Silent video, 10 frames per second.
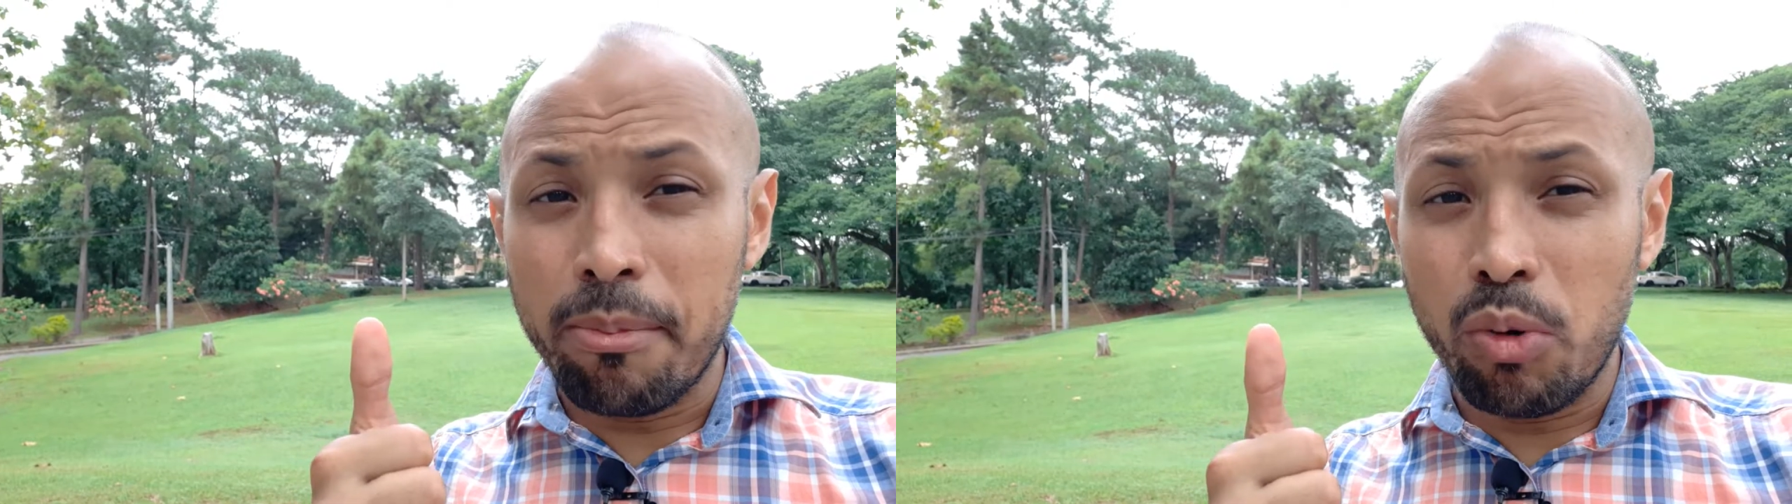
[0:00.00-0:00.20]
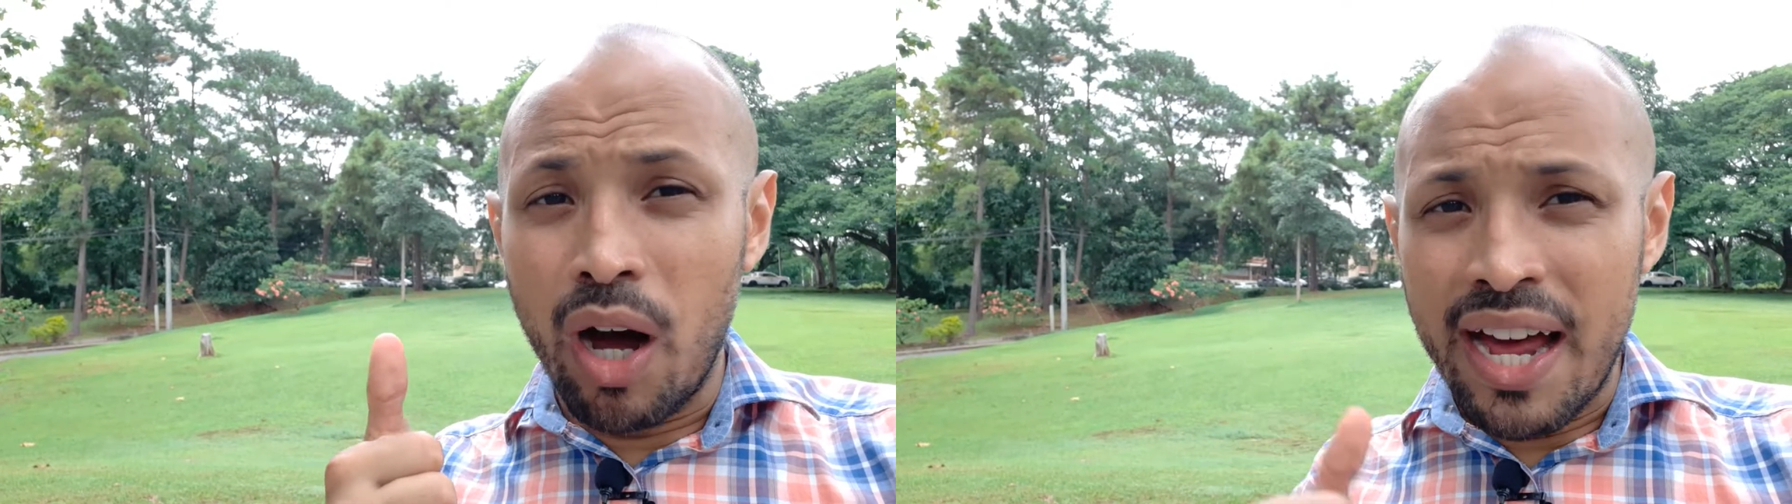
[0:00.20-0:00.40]

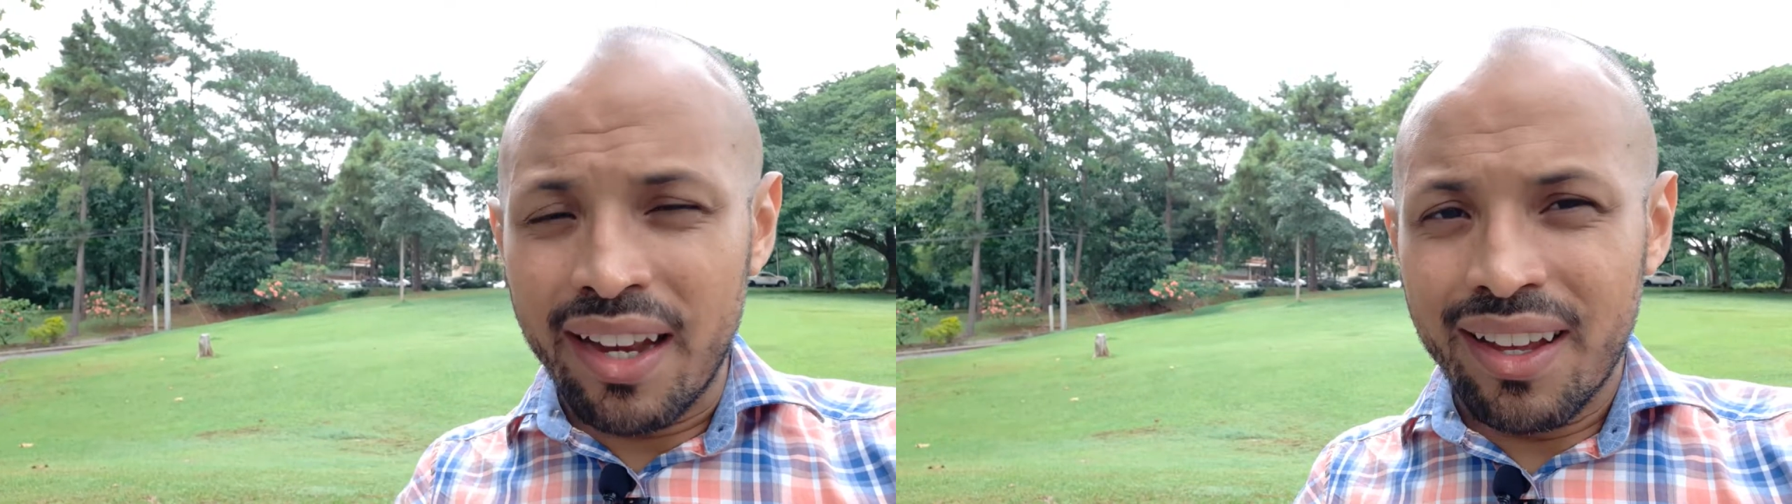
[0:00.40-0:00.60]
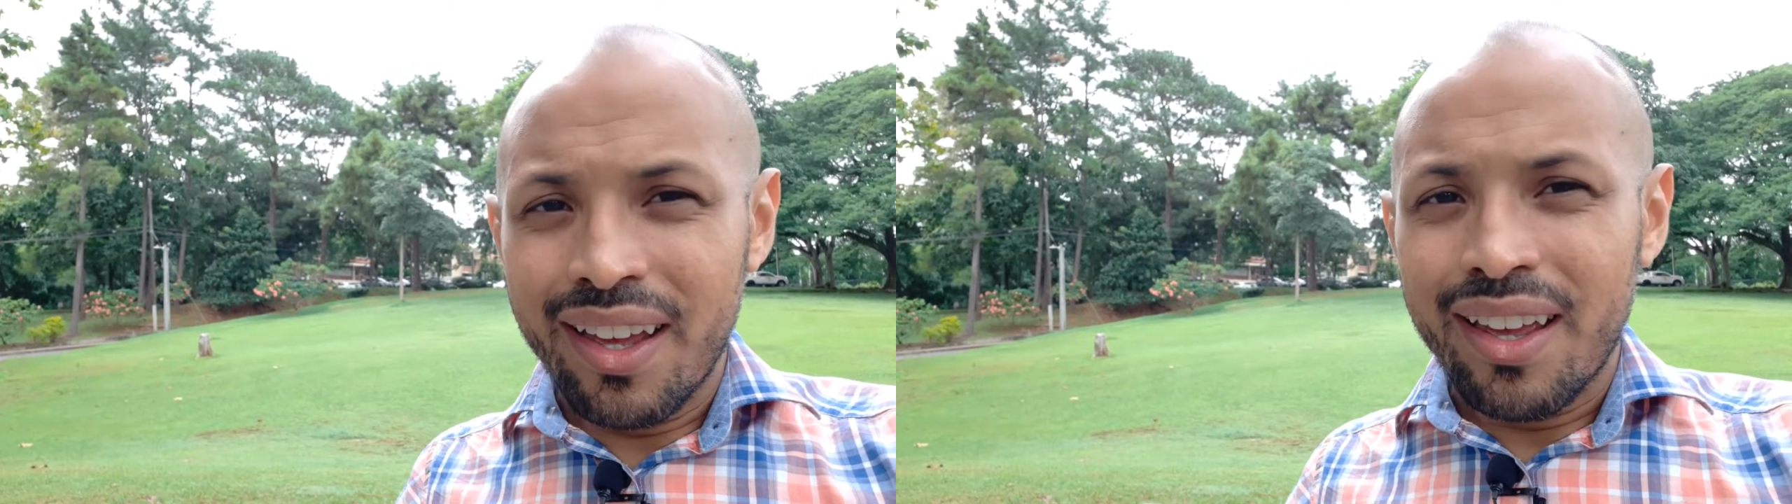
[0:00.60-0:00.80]
one,
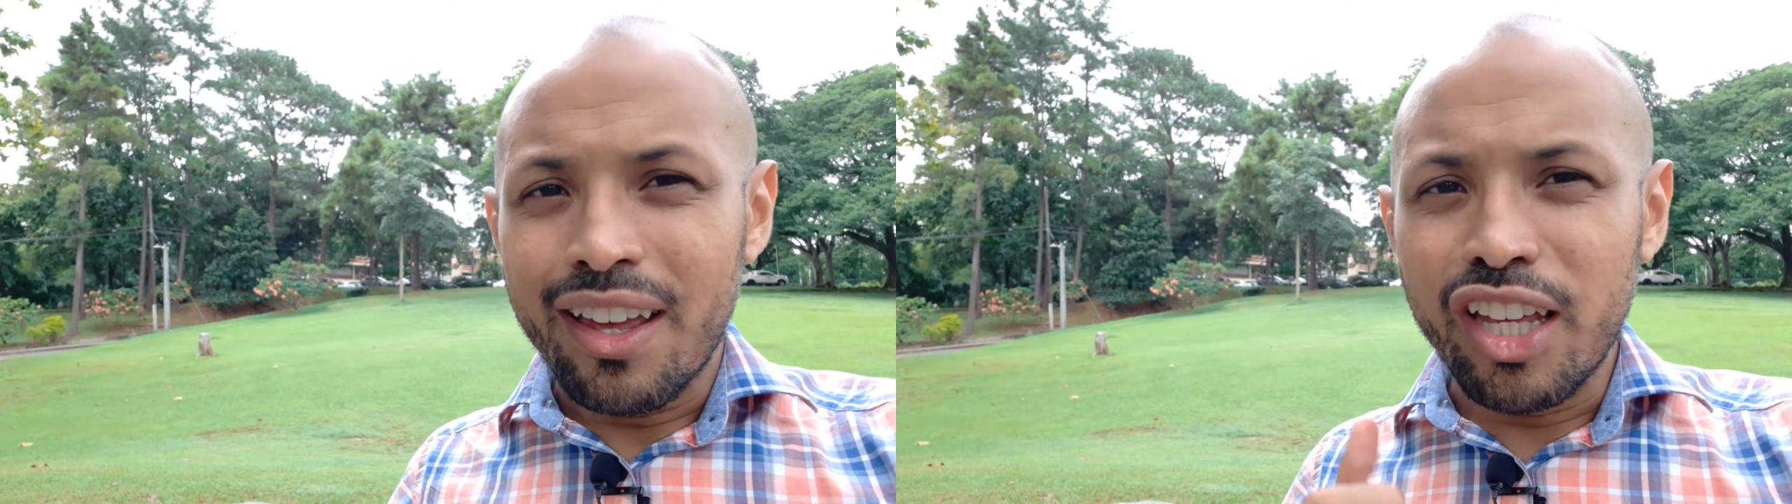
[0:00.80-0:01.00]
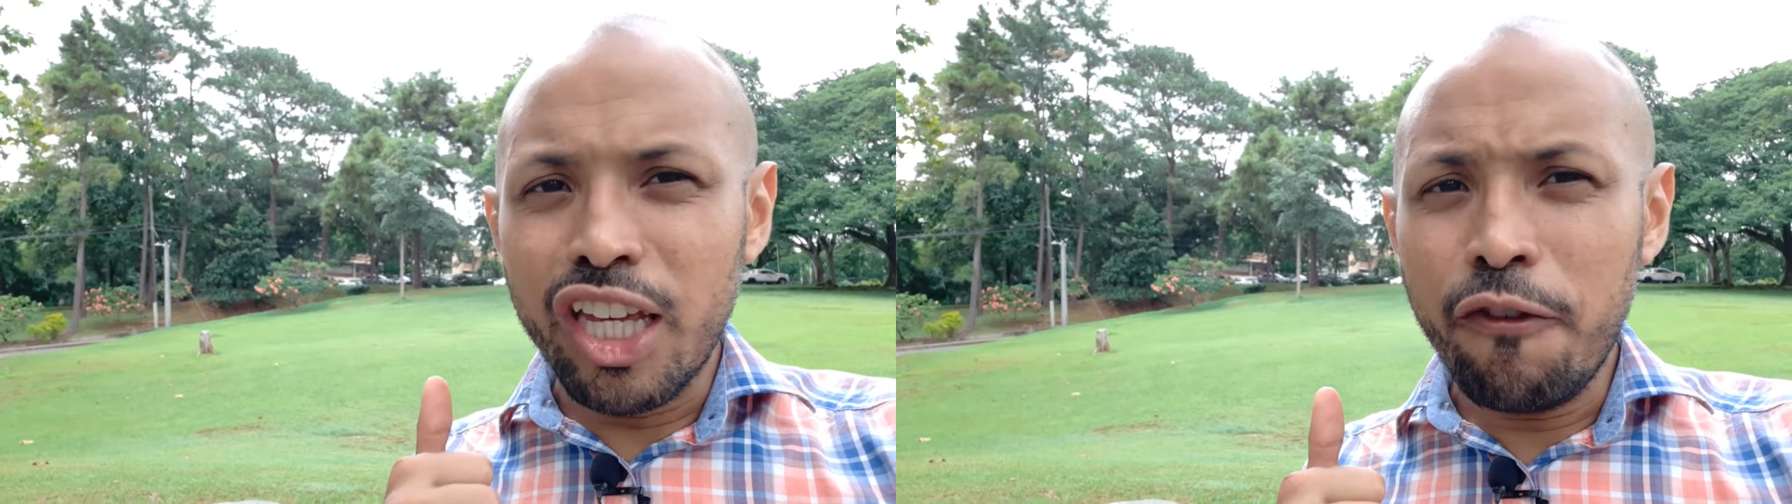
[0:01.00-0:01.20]

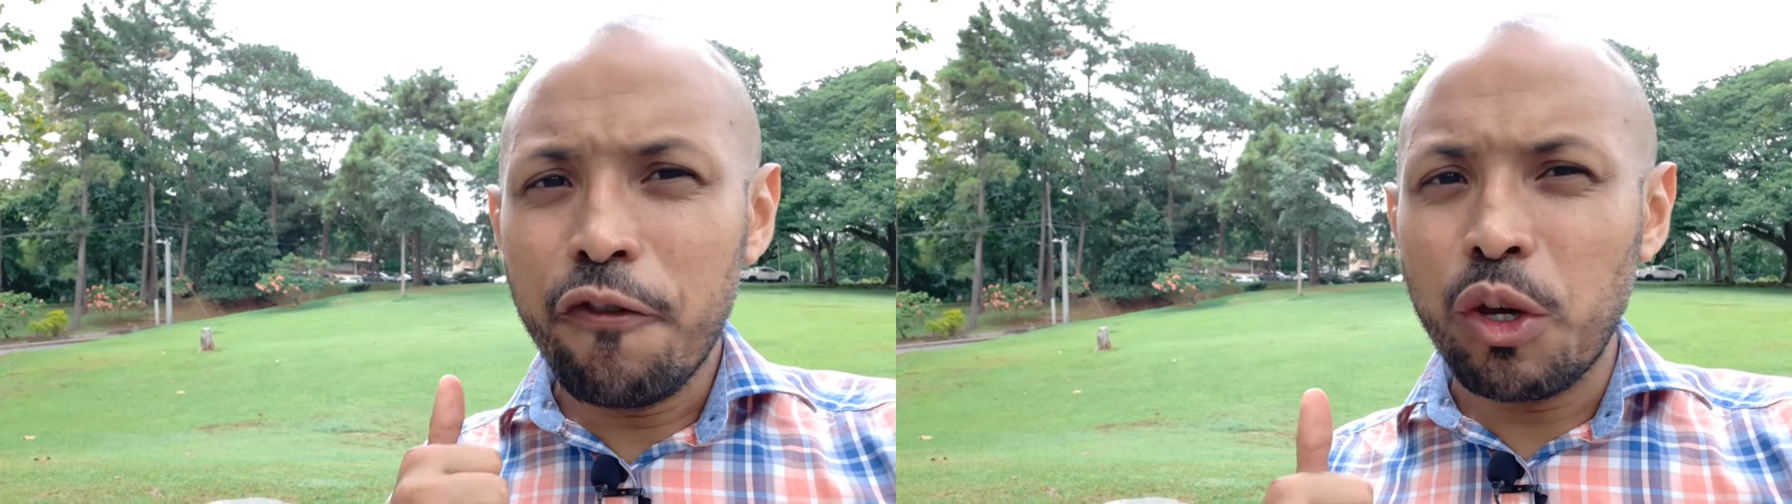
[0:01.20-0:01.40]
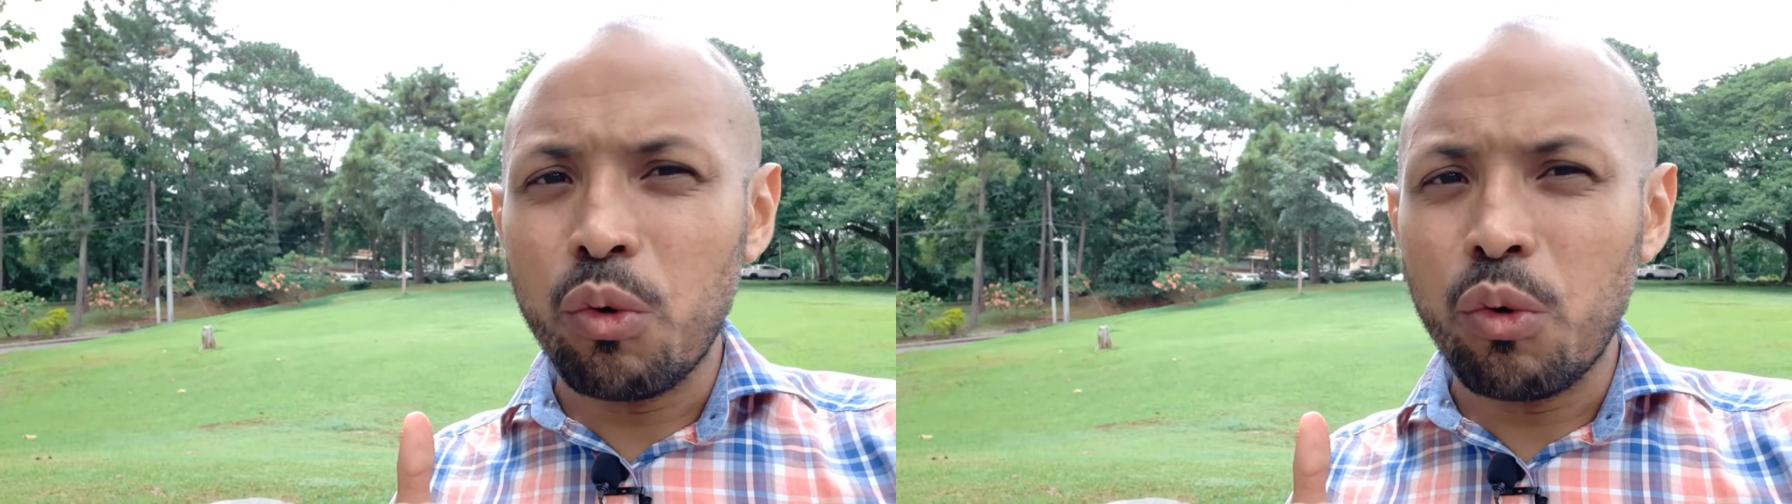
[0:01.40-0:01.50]
if you